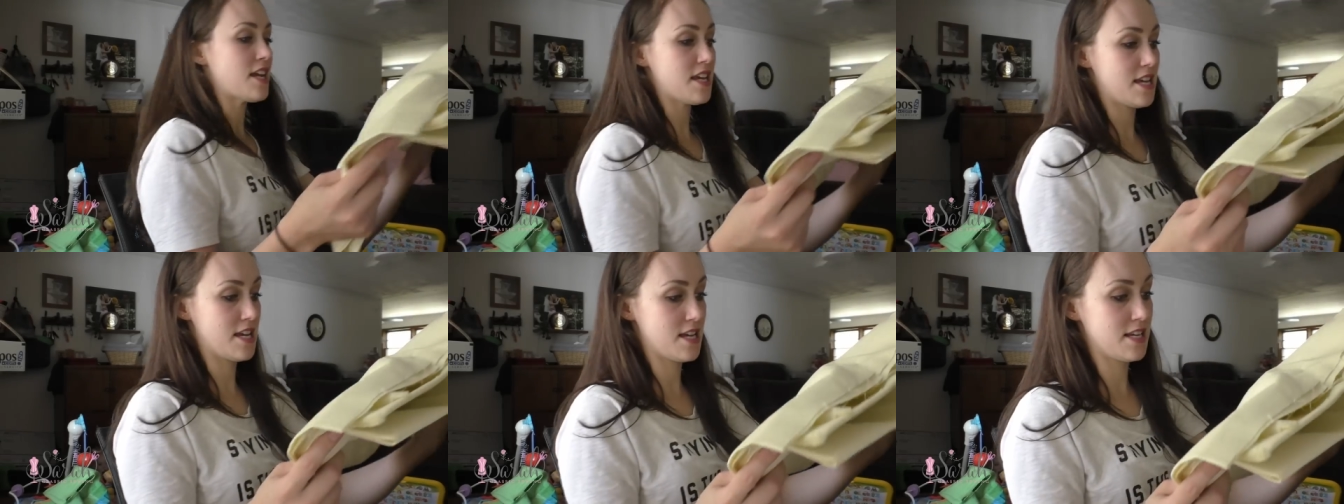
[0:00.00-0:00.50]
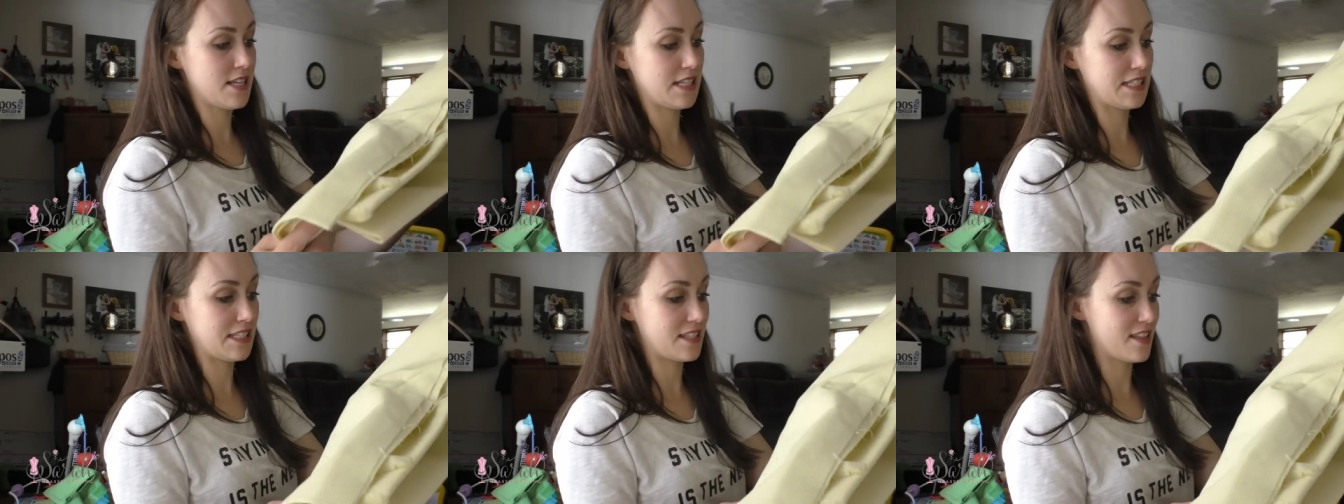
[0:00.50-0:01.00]

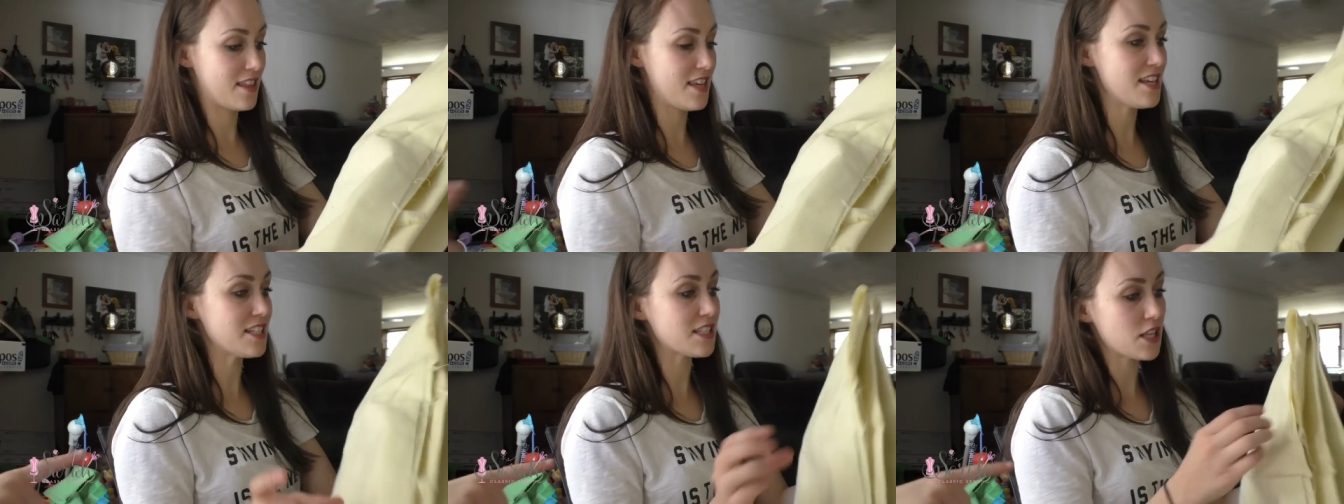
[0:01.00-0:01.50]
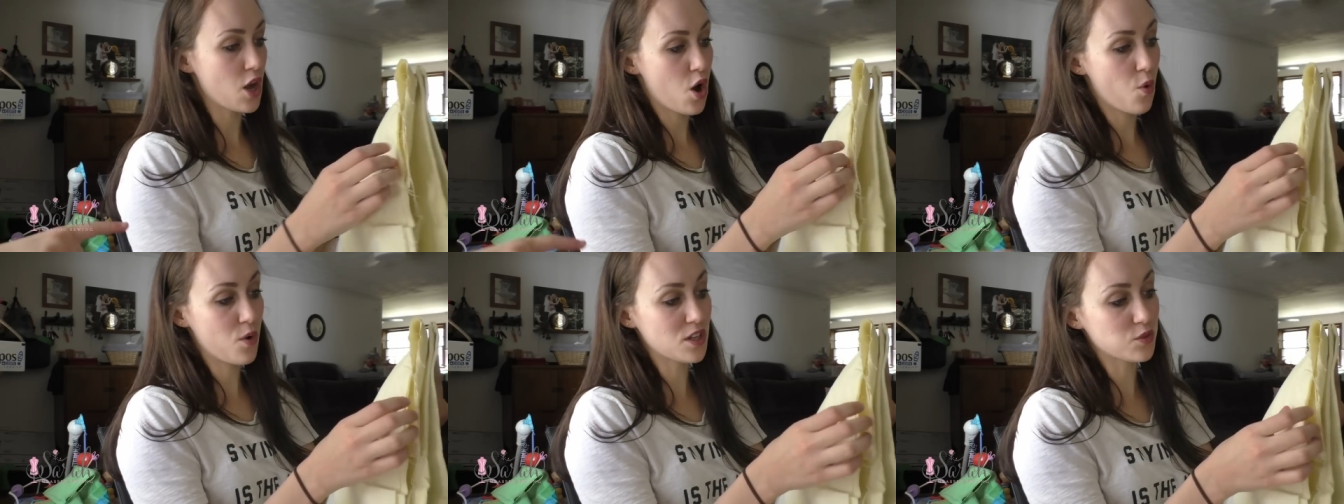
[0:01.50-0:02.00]
is this
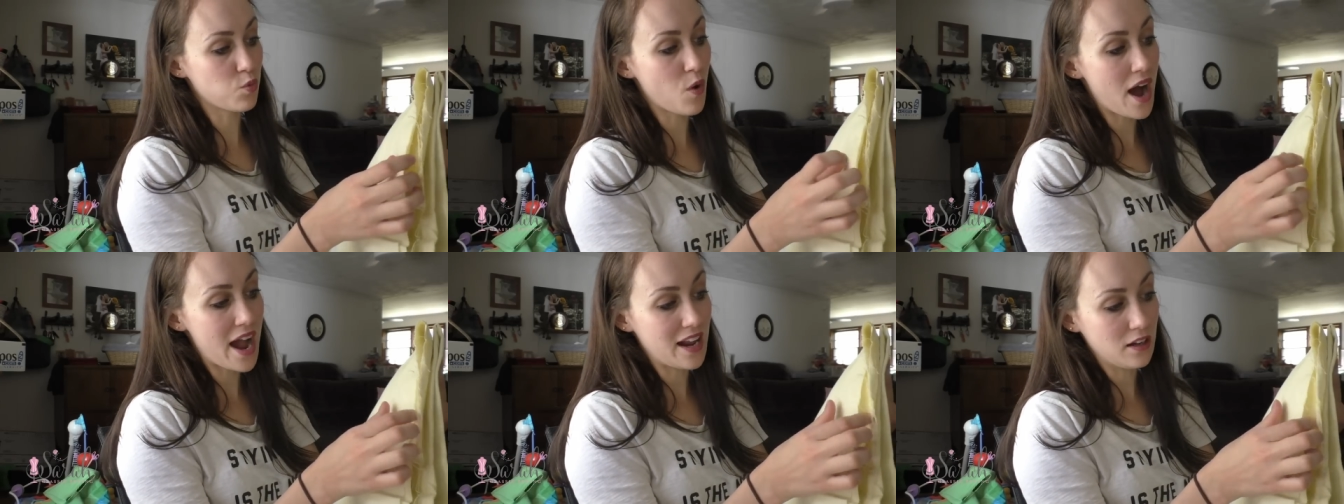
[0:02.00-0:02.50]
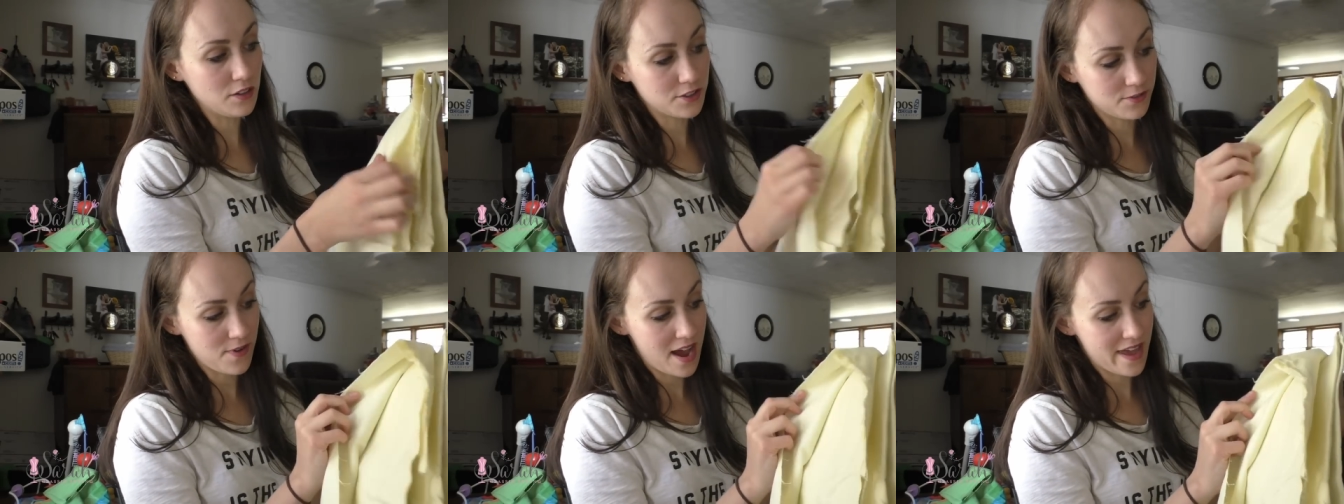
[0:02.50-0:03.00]
was wild
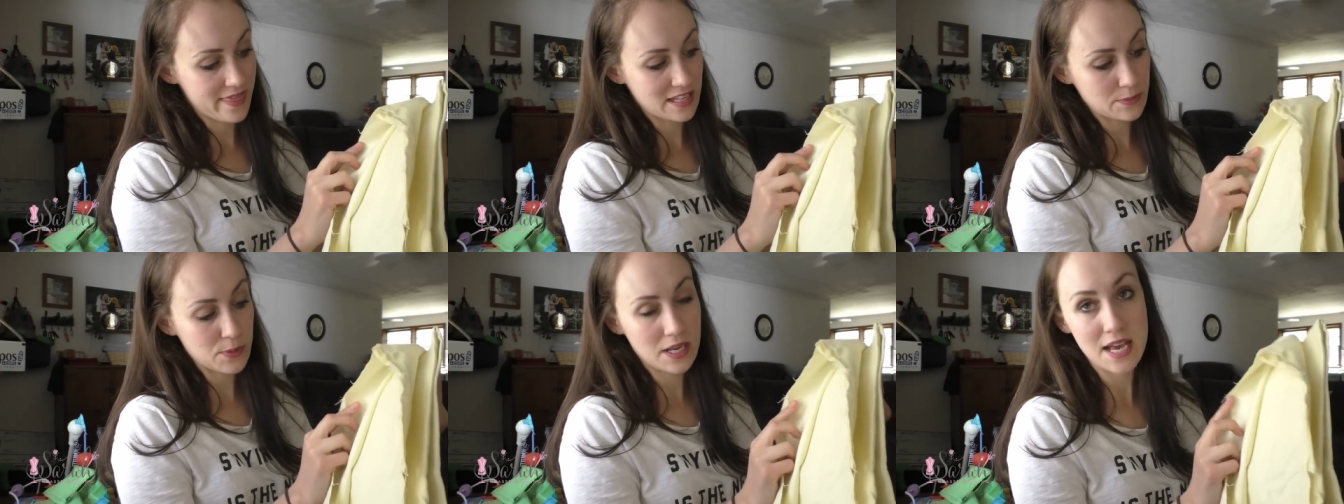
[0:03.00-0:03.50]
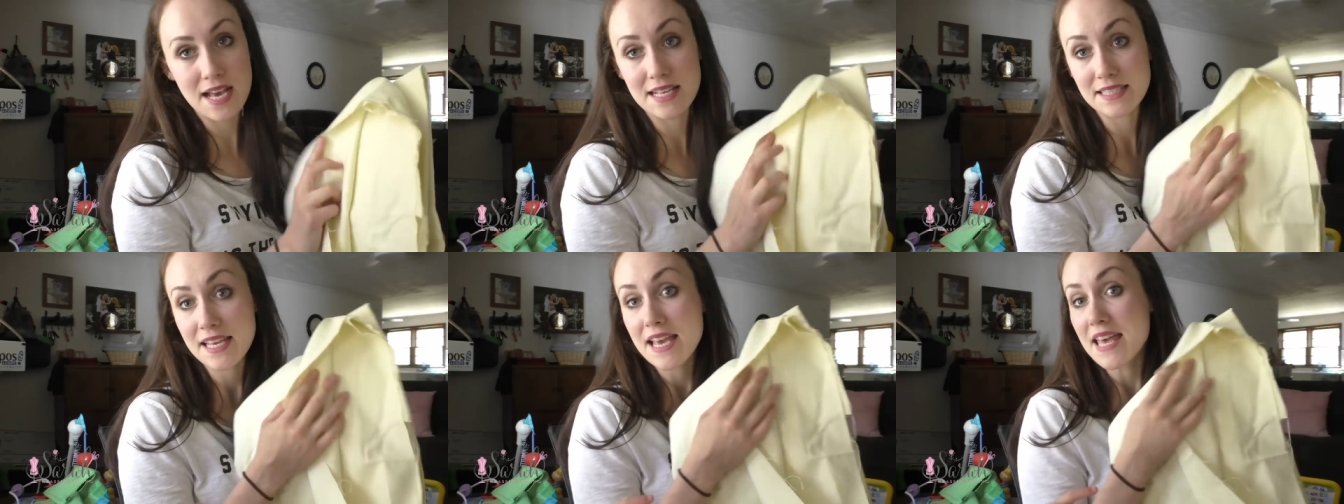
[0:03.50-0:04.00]
to find this
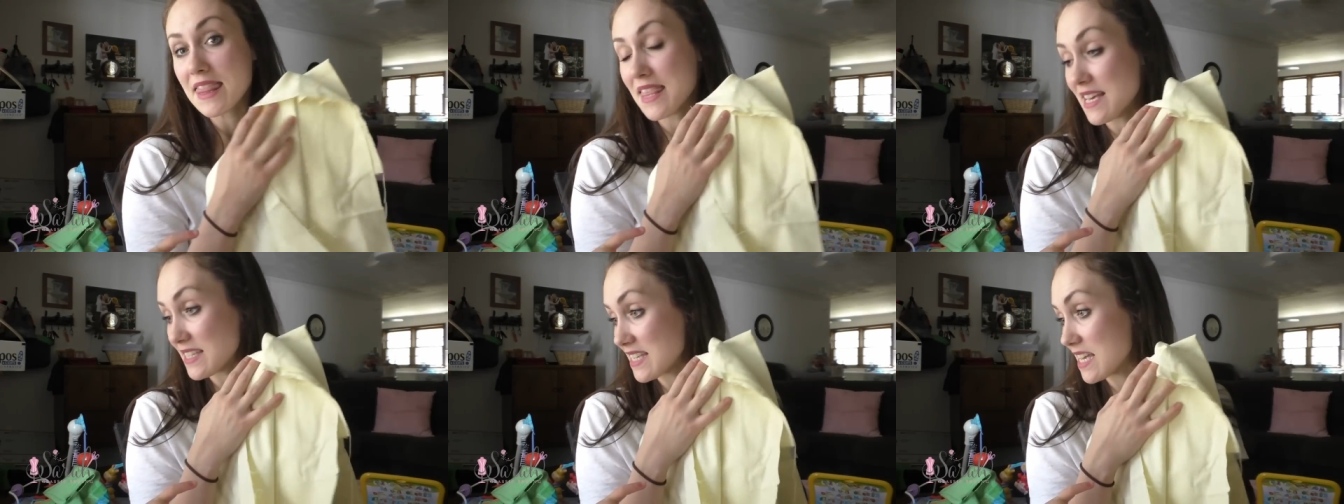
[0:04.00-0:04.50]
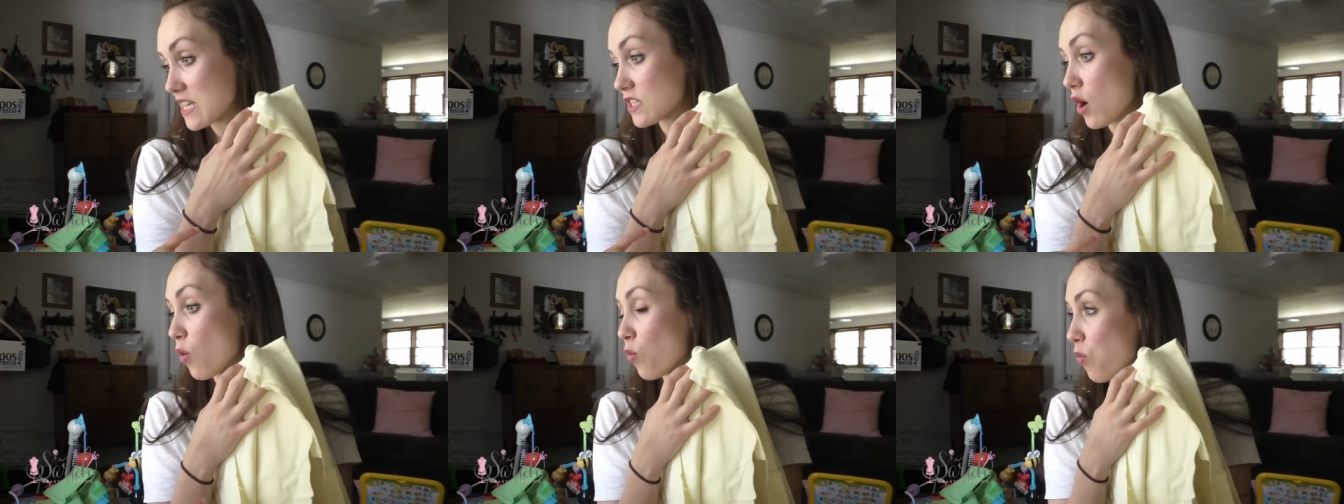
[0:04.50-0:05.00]
because this is
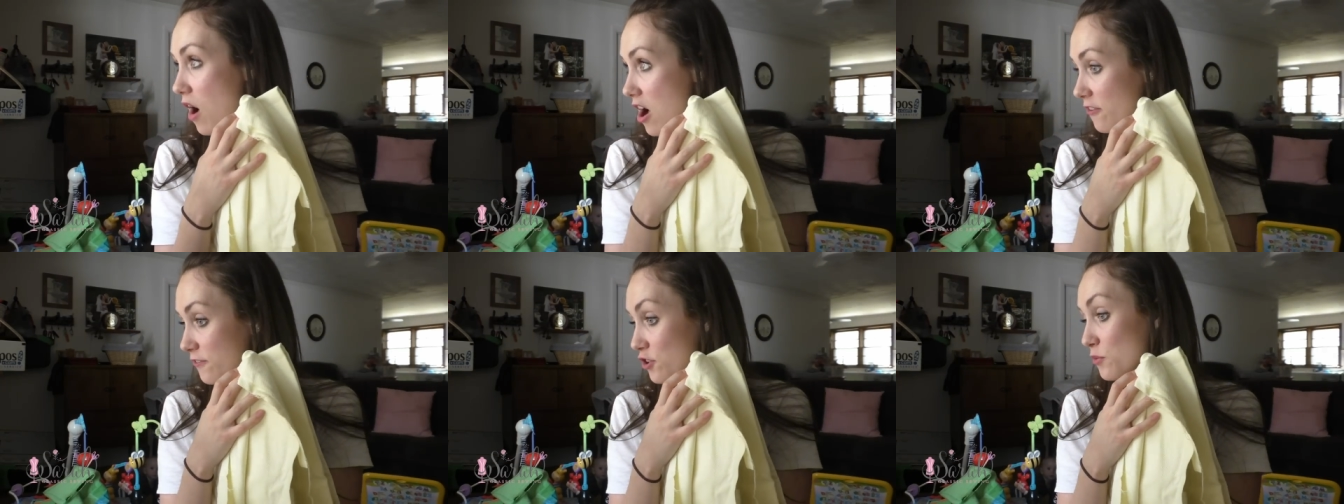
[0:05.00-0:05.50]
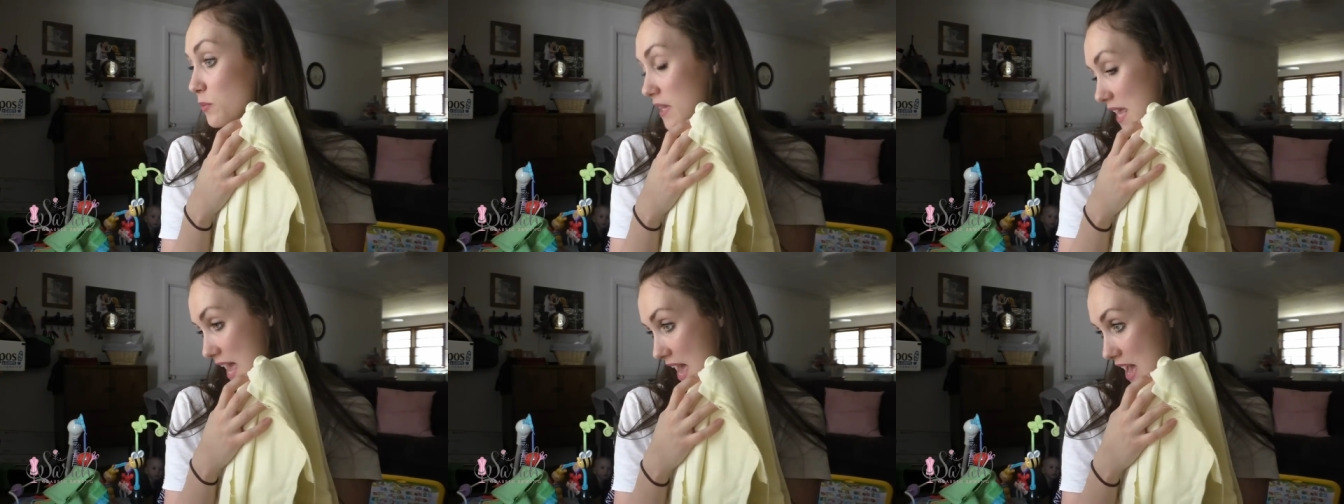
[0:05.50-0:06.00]
waffle
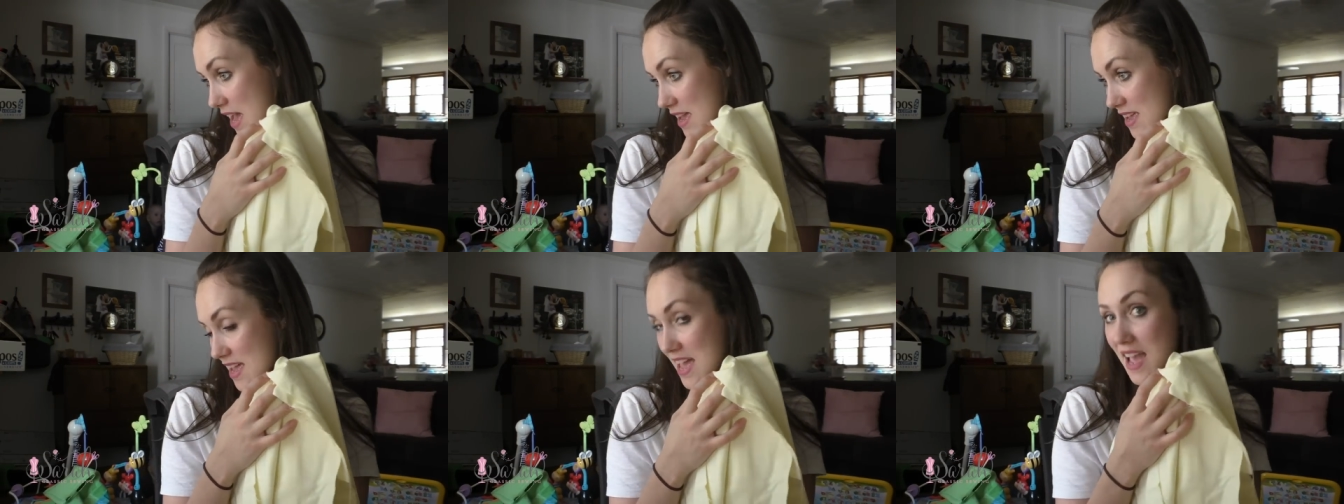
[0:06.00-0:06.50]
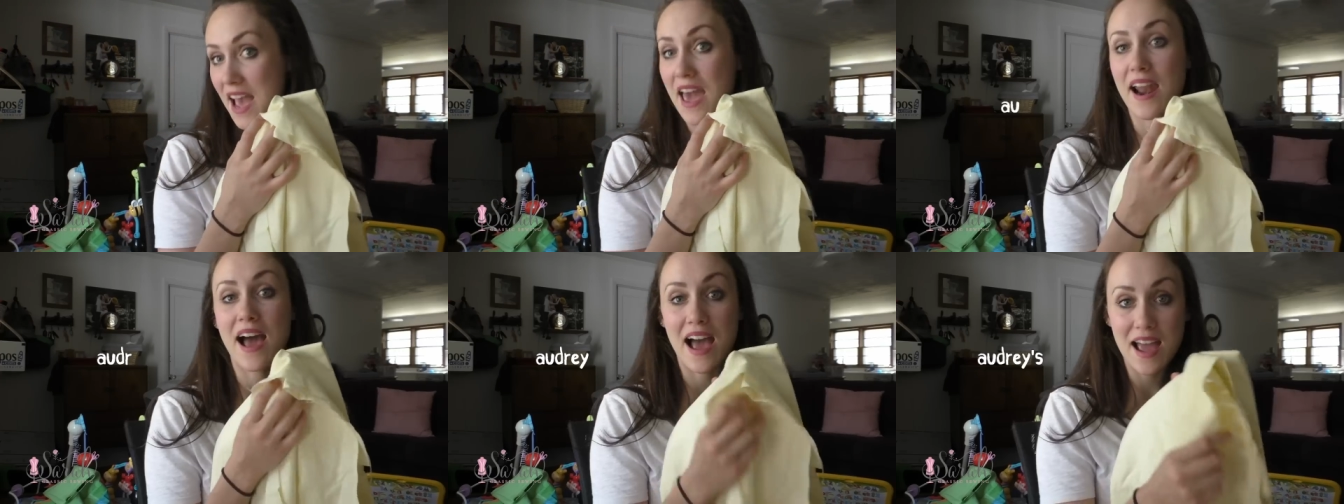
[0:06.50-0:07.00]
pique.
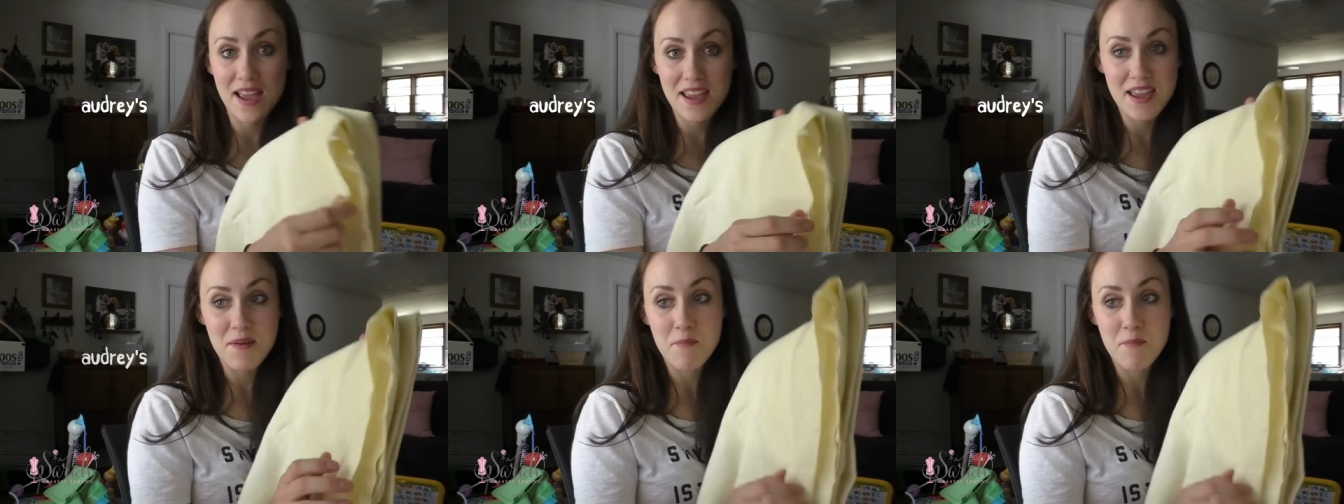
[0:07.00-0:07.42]
And I'm i